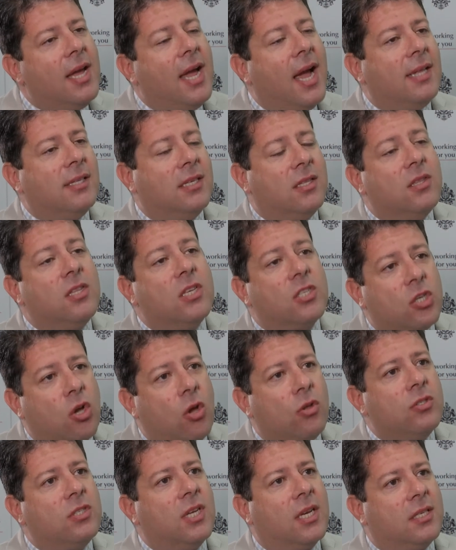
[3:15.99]
And in this
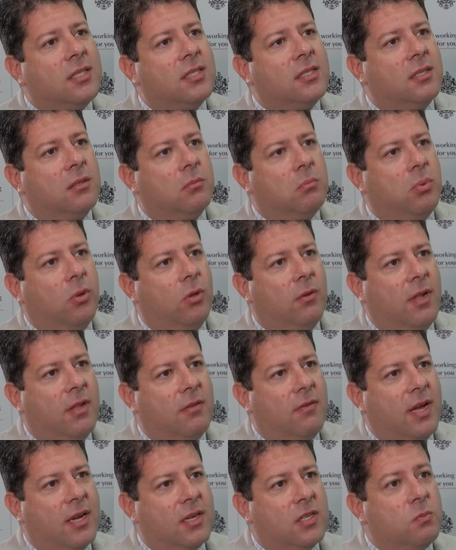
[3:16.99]
context, Paul
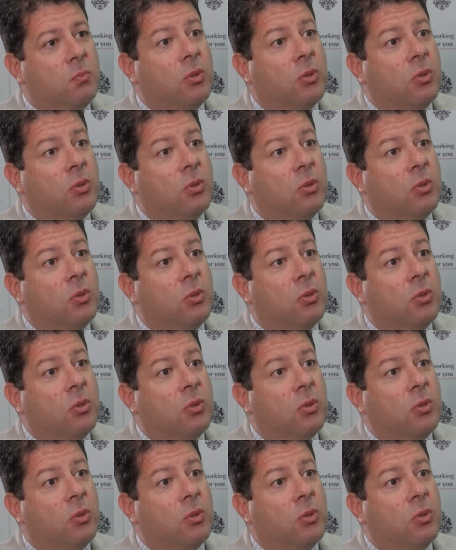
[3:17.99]
Balban's